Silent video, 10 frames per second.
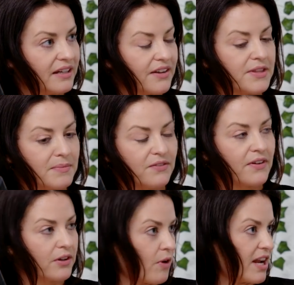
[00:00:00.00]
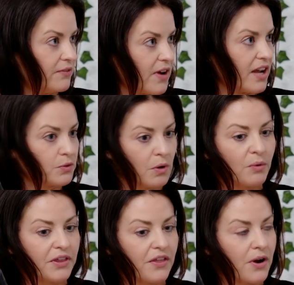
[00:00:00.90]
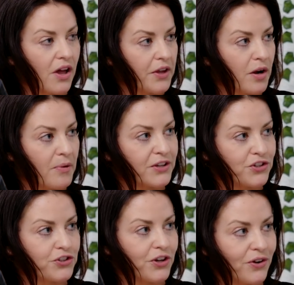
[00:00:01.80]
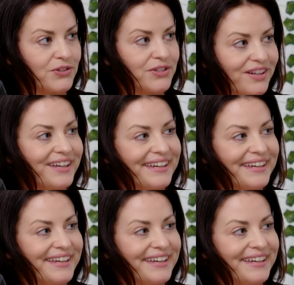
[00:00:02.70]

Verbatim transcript: give them ad- great advice, work with other healthcare practitioners.